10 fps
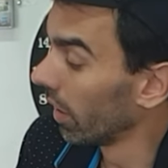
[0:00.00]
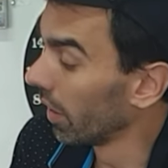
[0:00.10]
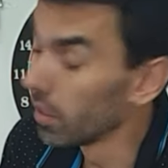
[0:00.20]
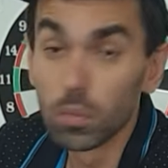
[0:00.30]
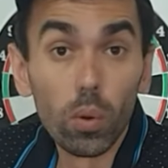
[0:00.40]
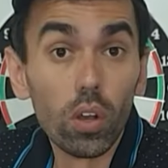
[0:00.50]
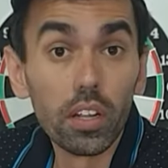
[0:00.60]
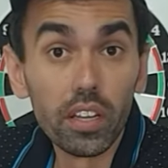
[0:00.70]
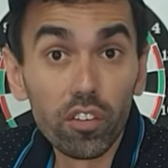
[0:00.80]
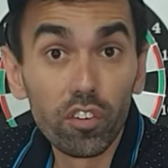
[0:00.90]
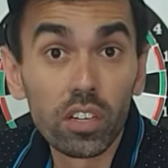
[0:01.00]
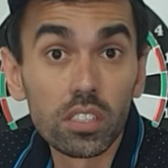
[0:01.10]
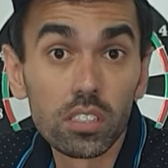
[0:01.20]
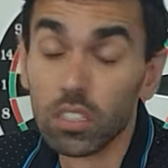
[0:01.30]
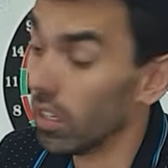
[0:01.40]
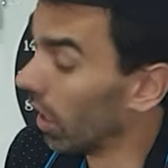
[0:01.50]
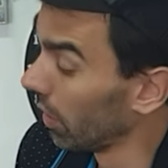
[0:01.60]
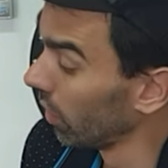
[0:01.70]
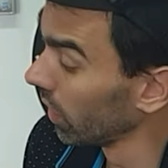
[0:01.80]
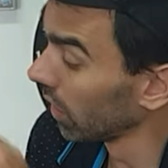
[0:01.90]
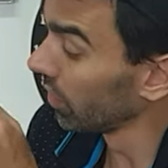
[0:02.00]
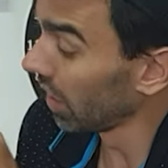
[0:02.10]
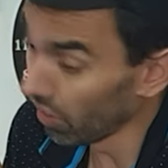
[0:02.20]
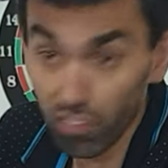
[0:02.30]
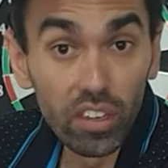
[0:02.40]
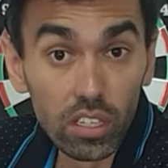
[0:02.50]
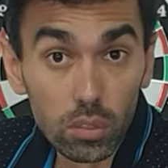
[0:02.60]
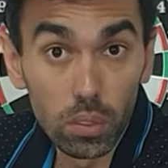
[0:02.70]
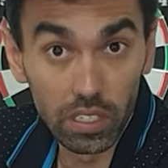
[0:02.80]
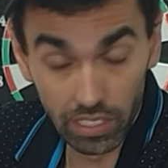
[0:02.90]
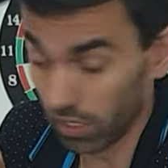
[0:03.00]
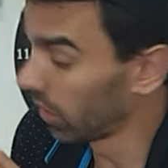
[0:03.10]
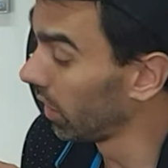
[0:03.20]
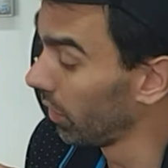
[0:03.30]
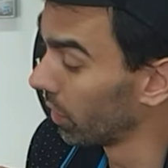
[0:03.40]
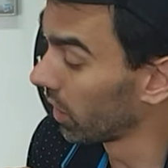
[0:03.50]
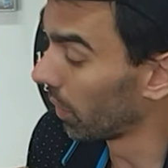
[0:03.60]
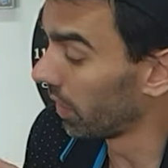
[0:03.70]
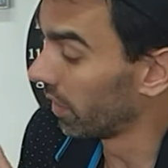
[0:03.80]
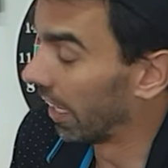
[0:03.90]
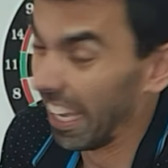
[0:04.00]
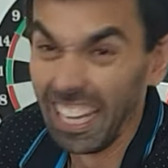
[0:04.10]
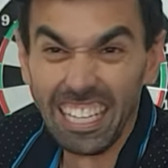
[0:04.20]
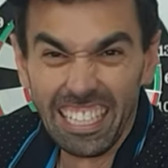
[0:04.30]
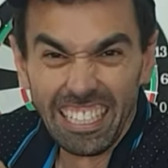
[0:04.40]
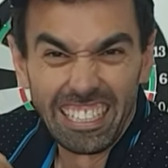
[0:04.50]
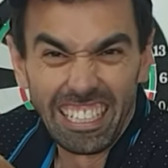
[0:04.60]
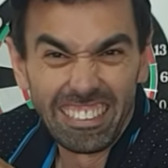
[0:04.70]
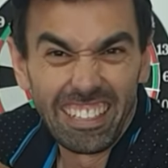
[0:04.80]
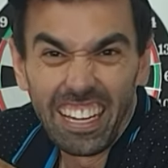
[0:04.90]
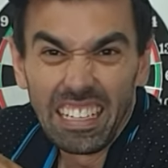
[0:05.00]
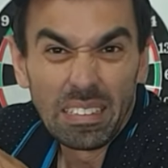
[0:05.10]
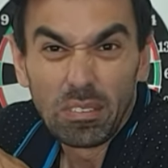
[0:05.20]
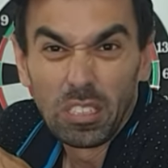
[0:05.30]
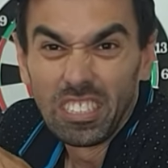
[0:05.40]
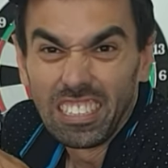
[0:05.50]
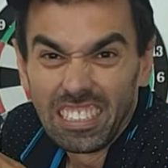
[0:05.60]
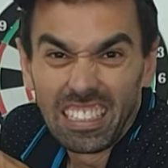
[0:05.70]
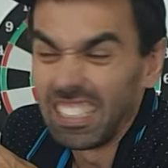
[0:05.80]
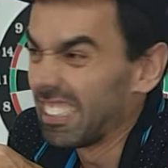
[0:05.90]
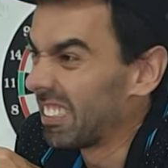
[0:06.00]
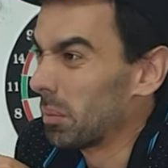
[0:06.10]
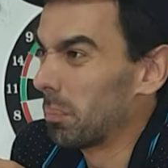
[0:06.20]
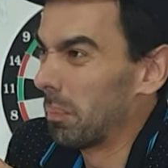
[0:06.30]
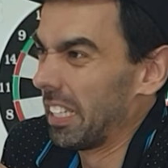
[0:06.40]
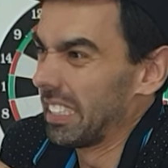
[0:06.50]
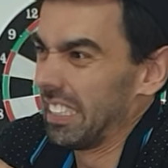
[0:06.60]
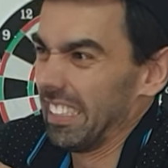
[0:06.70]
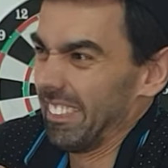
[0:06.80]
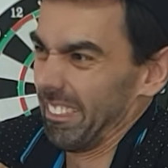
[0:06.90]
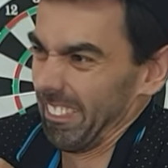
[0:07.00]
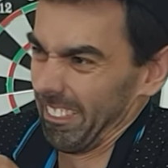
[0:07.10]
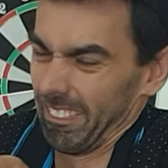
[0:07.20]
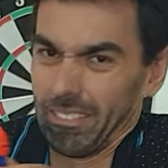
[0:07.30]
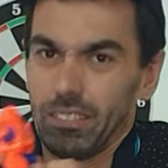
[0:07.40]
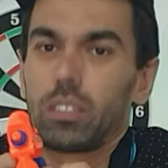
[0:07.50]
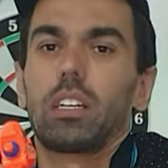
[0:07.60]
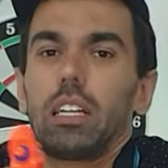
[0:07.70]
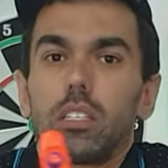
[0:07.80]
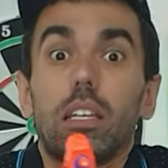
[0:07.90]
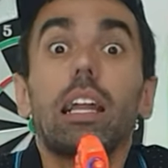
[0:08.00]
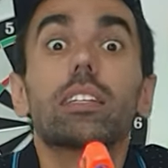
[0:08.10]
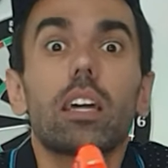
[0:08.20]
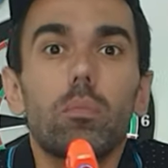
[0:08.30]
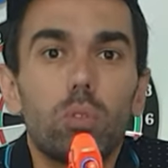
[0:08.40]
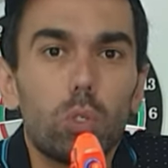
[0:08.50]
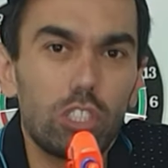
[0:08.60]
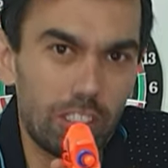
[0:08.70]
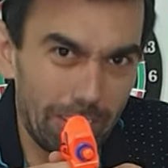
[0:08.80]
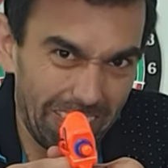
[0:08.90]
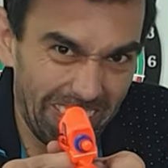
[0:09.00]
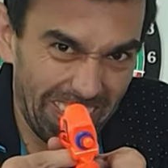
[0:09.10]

And smaller Neffers, I don't know if their fingers will in, even go in there. Then you have to try to press the... Okay, let's, let's aim towards it.